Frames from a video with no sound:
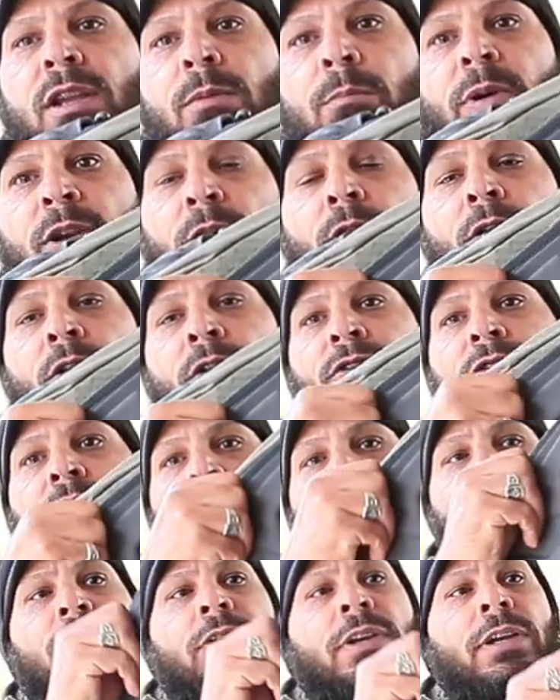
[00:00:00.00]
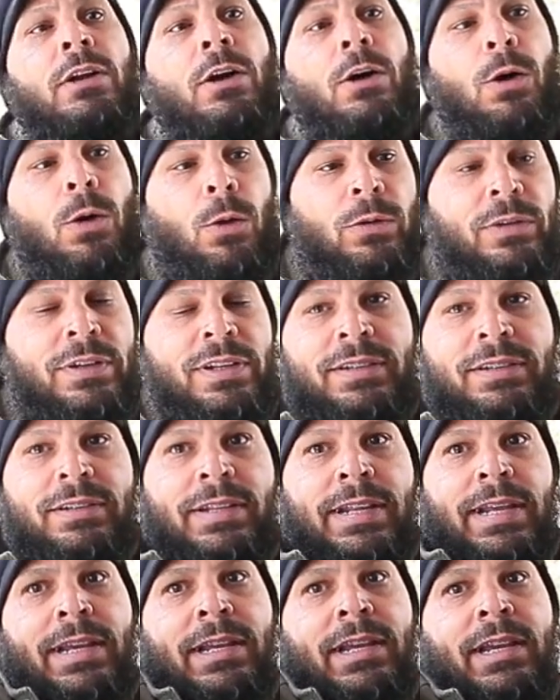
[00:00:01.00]
but also you can hold this
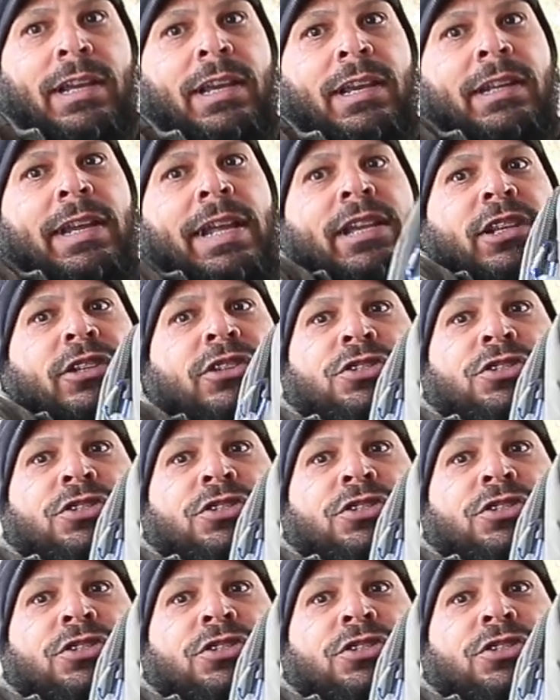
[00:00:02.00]
thing like a